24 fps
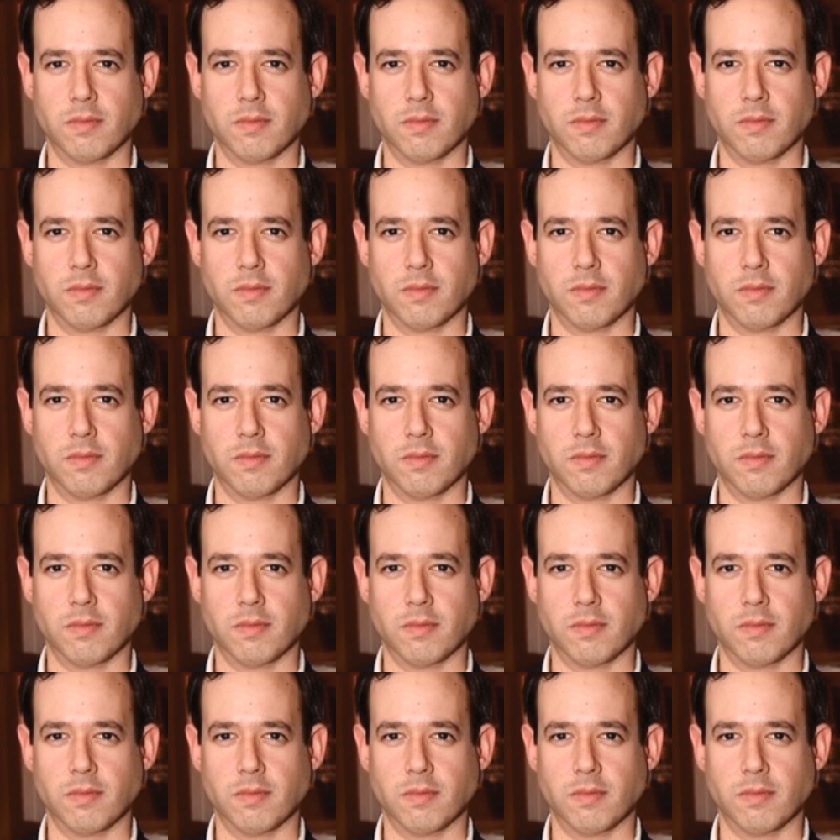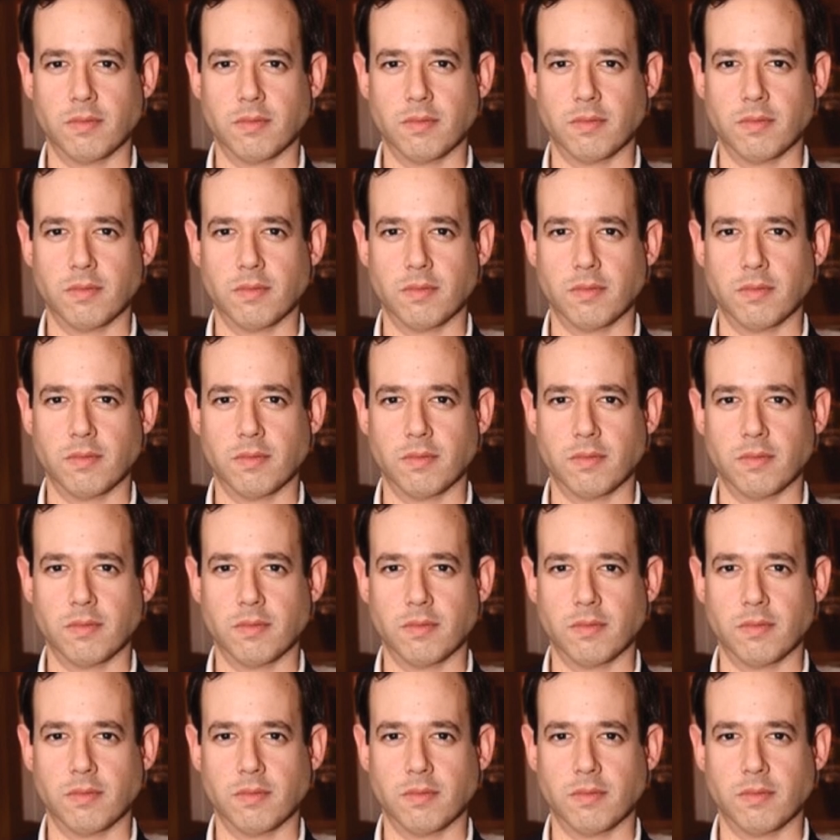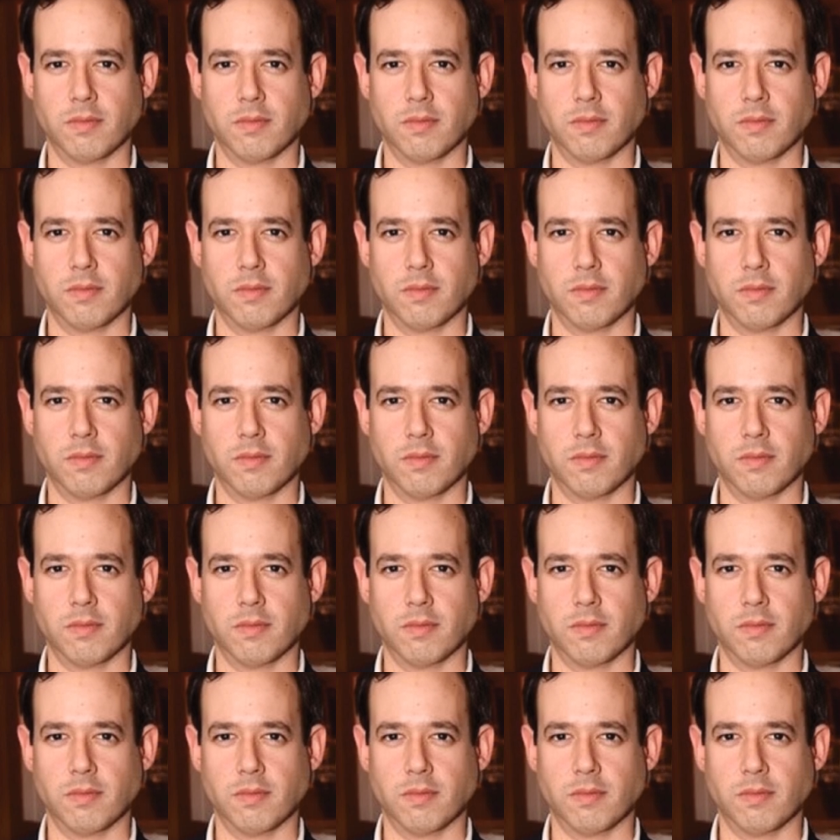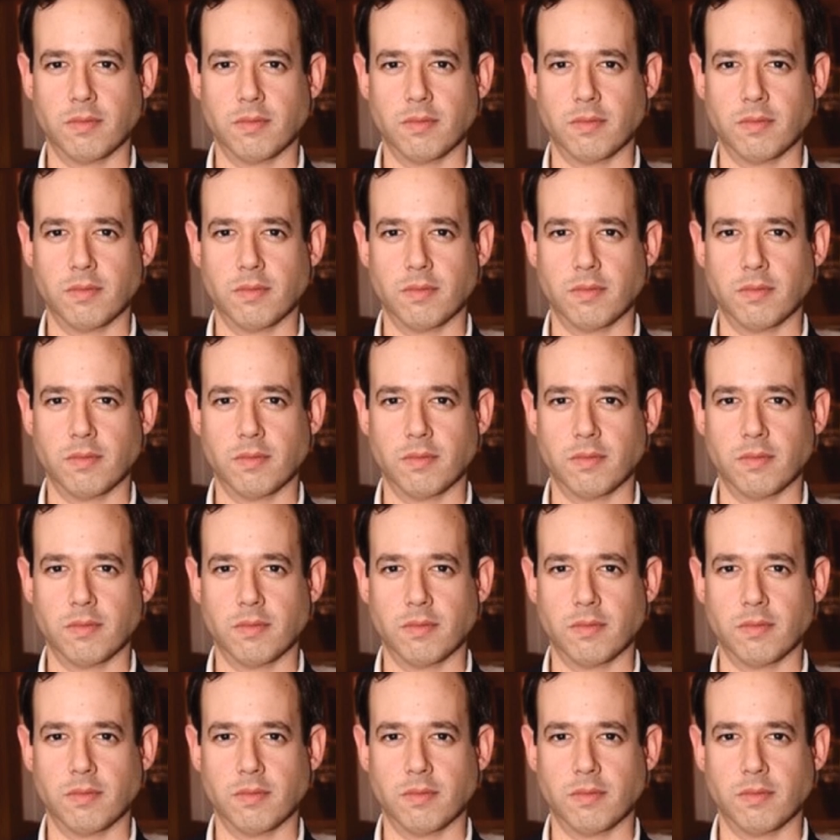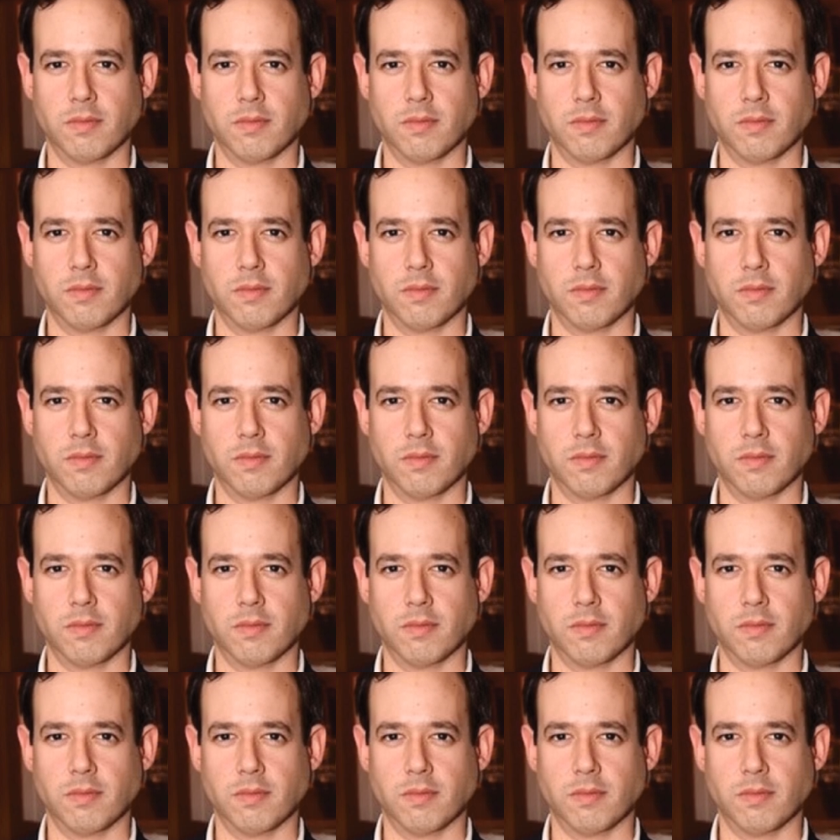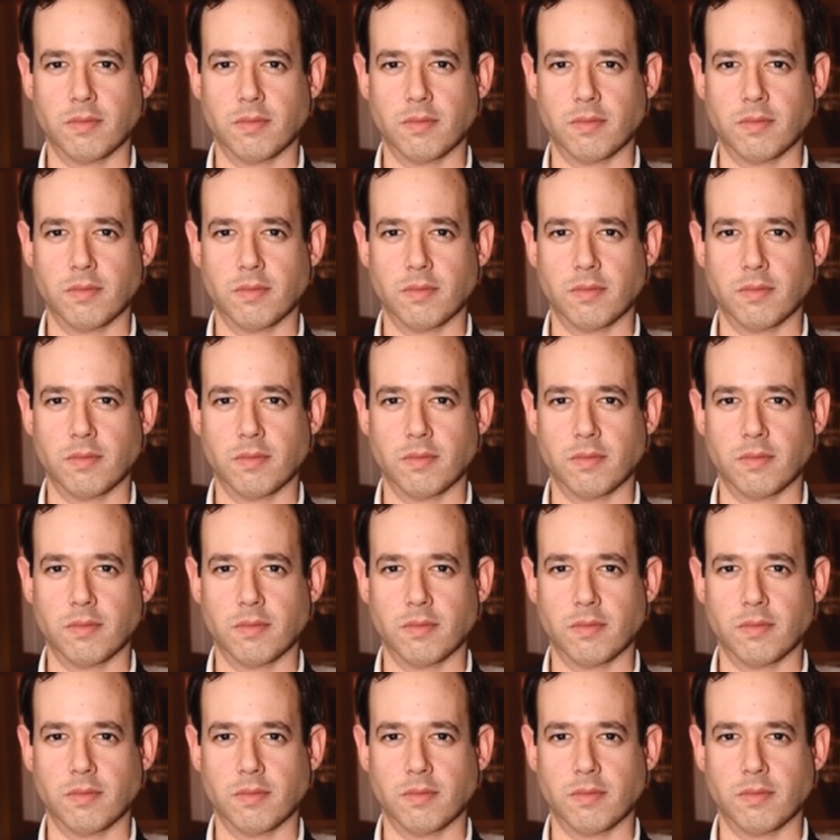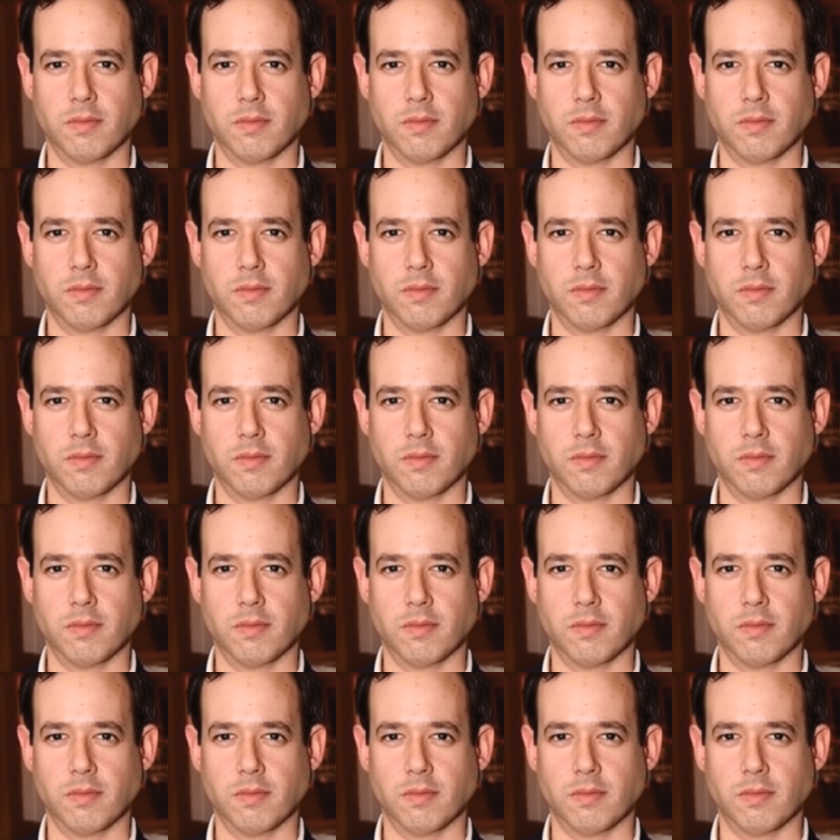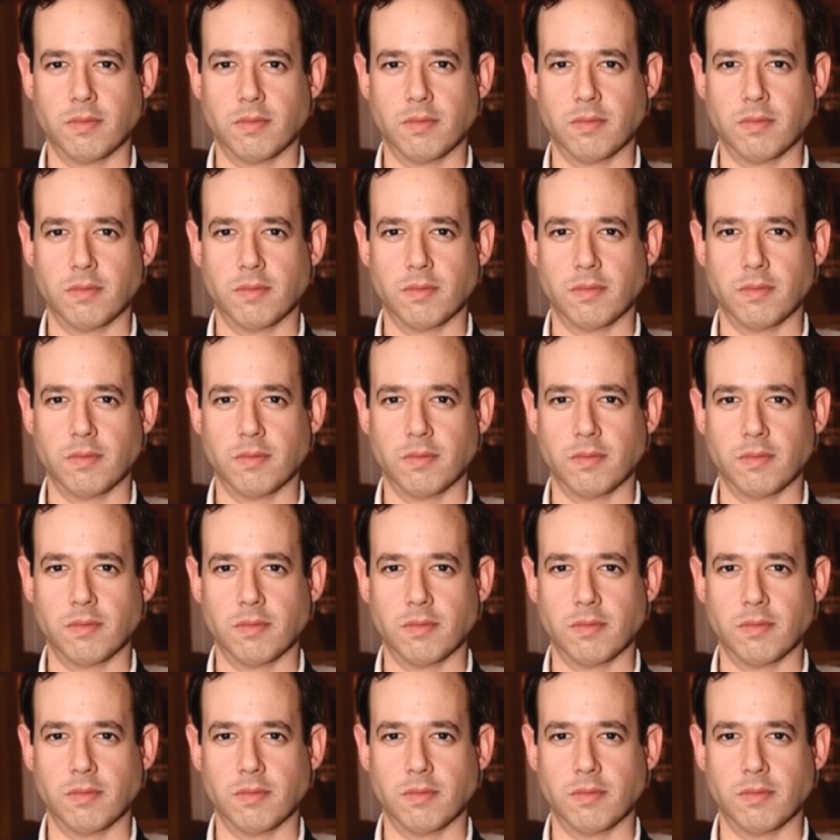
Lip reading: This is a still picture; no speech is visible.